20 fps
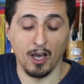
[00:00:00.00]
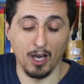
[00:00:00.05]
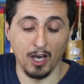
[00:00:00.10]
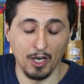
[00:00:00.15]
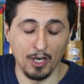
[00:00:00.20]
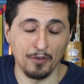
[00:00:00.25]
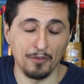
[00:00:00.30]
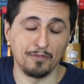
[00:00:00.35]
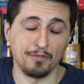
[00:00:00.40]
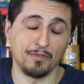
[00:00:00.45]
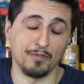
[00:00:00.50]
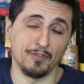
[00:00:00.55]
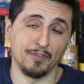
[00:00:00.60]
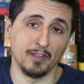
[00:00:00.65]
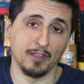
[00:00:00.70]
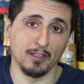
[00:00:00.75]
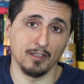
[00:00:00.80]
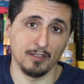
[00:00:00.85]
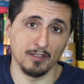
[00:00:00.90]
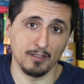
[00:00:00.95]
of
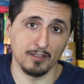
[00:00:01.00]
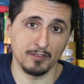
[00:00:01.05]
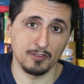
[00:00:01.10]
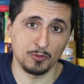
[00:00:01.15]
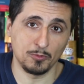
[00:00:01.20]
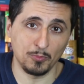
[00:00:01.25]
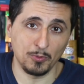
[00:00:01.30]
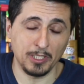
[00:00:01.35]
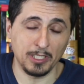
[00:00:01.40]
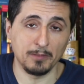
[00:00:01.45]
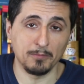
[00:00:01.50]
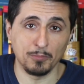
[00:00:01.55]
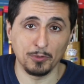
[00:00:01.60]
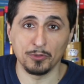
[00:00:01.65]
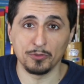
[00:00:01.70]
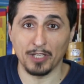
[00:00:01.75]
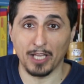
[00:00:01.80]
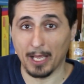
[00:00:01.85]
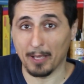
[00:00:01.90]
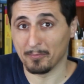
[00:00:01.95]
the Spring
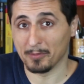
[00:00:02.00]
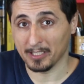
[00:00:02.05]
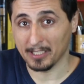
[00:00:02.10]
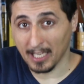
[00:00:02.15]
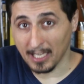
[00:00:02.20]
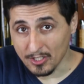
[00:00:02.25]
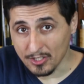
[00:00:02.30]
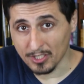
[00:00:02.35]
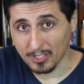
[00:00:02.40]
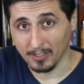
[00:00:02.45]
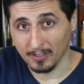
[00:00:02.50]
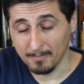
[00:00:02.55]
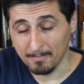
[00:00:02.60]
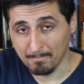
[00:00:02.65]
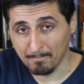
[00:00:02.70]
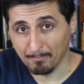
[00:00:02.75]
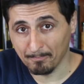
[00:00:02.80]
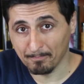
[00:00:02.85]
Boot application,